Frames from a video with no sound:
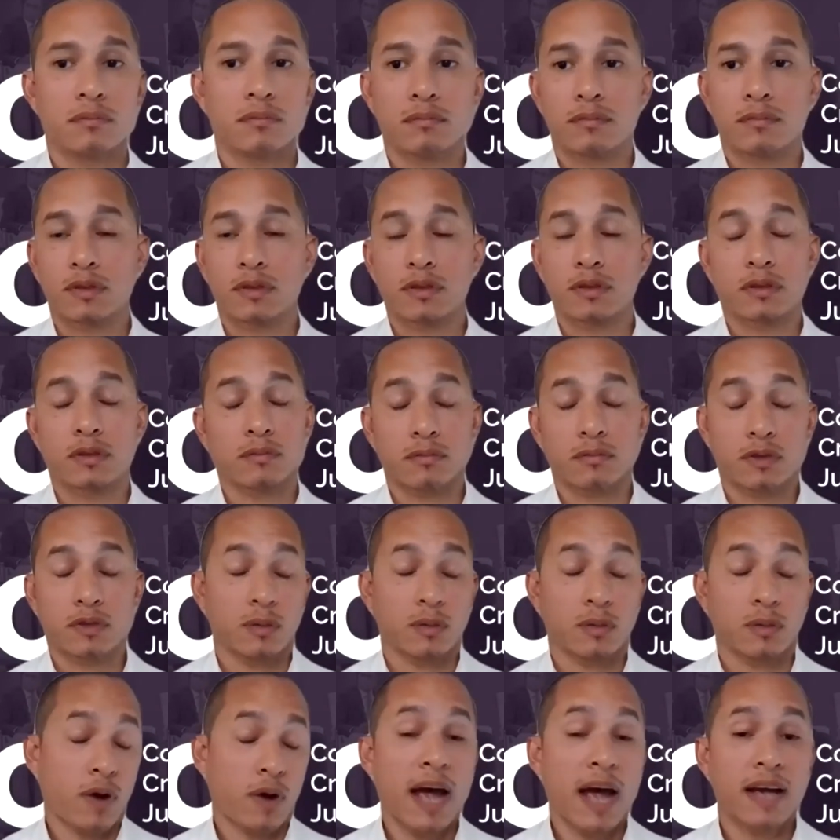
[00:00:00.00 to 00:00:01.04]

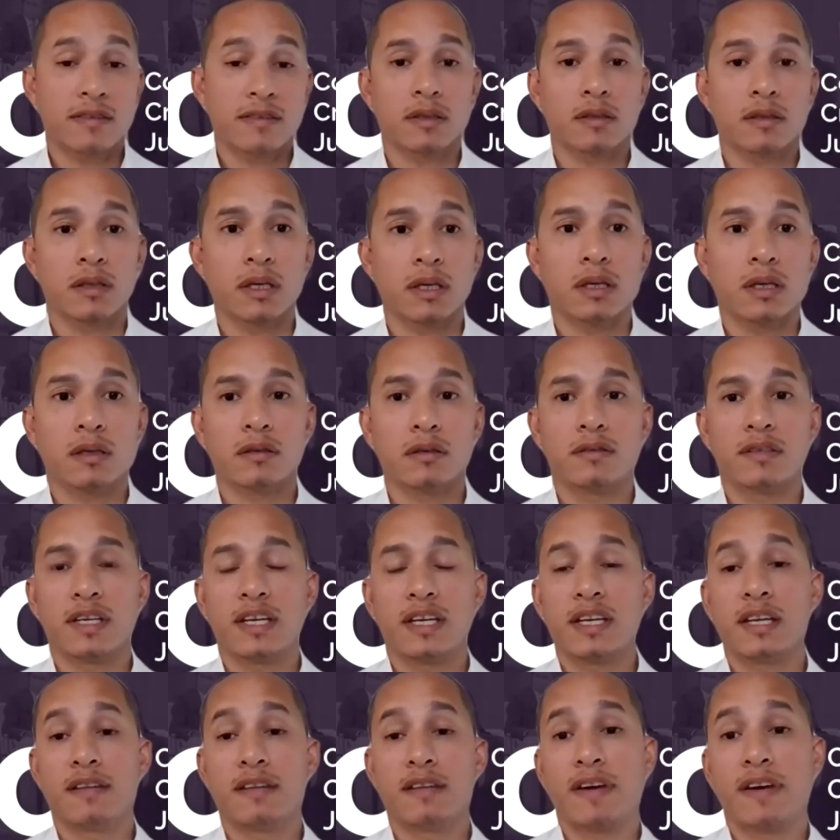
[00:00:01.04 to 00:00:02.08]
surprisingly, did
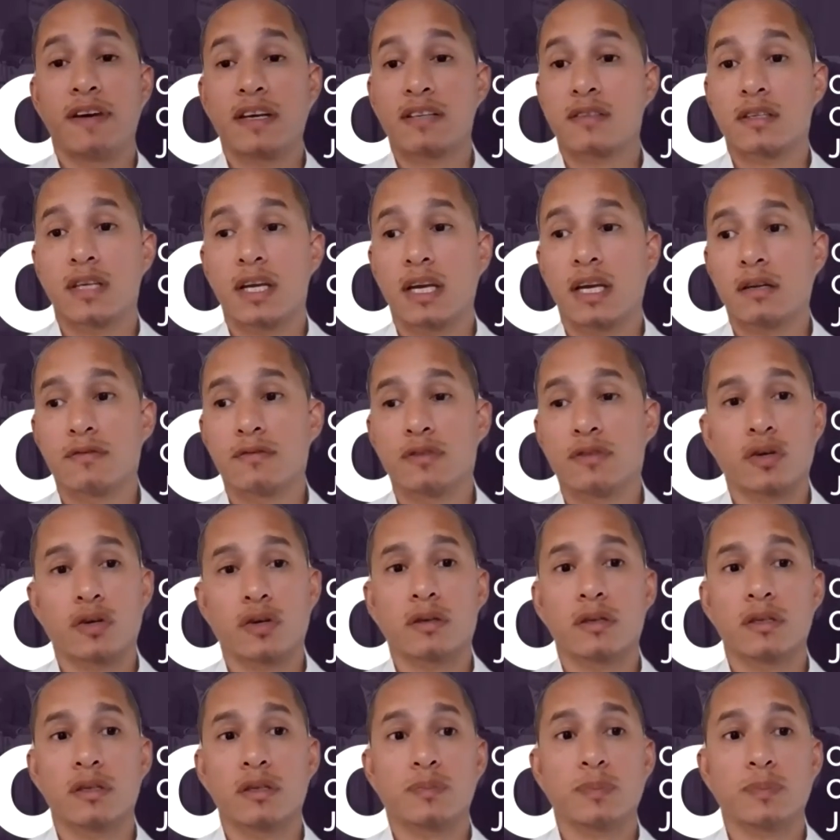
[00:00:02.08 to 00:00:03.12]
an investigative
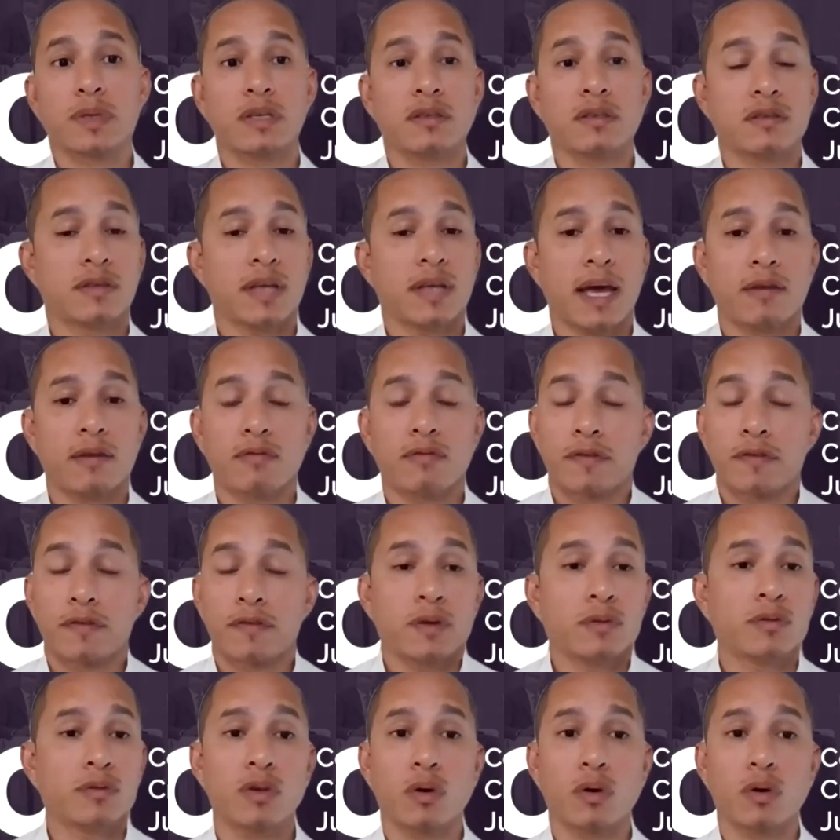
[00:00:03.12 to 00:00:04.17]
journalist piece that
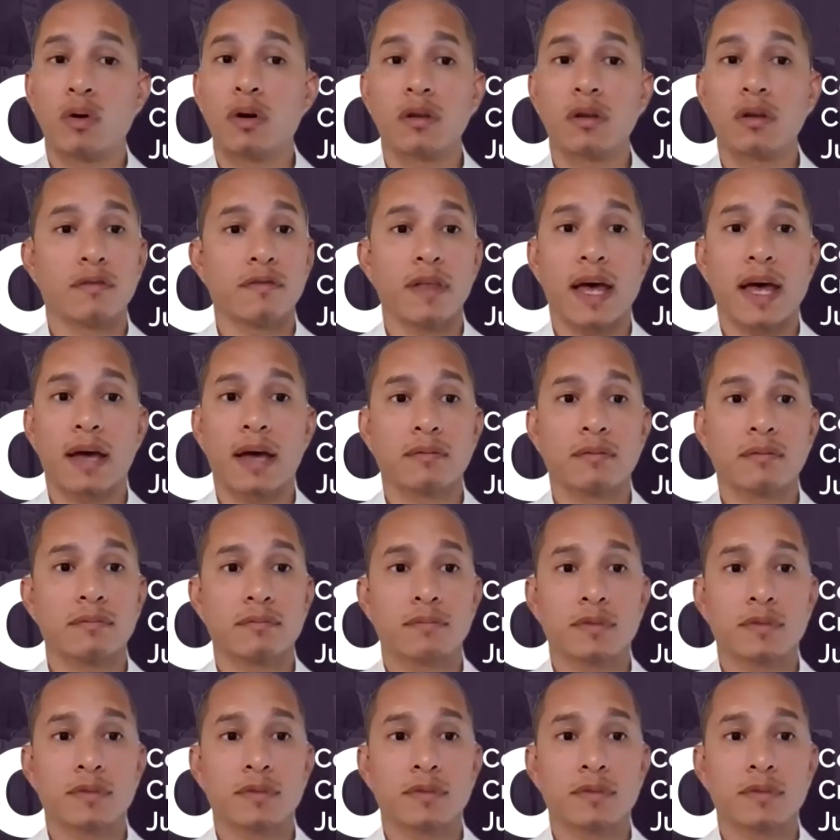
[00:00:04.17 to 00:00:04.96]
refutes all of that.